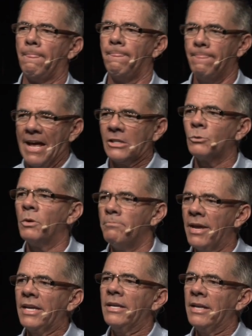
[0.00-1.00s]
That's what
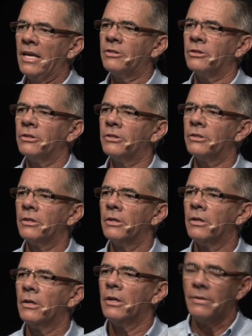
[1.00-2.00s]
making nations
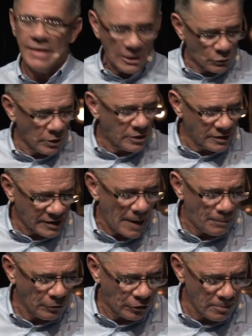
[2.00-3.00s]
that's what
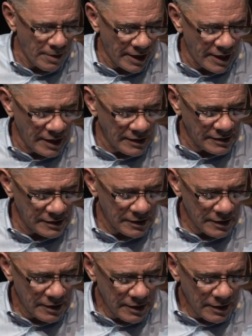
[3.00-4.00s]
discipleship making is.
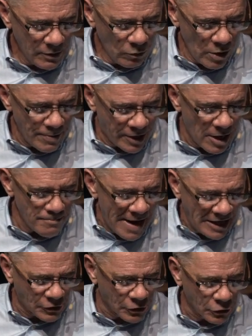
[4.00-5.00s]
We become
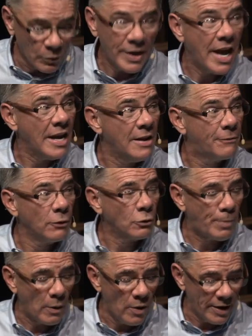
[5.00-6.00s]
masters. We gain influence
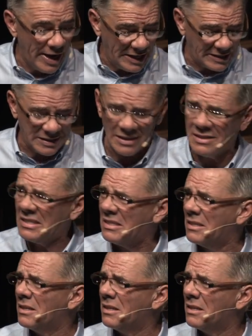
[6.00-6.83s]
by what? Excellence.